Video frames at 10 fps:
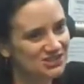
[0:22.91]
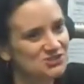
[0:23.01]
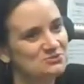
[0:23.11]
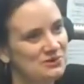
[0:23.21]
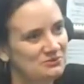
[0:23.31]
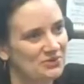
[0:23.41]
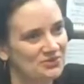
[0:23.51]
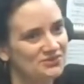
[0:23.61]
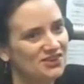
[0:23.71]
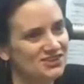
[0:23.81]
She's the one with
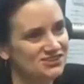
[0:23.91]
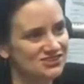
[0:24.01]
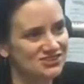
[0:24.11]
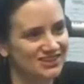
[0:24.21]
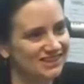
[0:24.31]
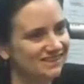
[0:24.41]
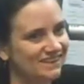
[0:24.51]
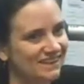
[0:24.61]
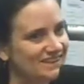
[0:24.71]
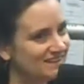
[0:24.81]
the fish. And he's
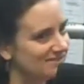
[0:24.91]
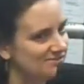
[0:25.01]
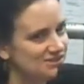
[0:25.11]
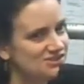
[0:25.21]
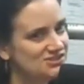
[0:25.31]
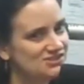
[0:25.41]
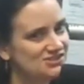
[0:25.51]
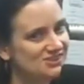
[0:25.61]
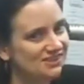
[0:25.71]
like, the fish?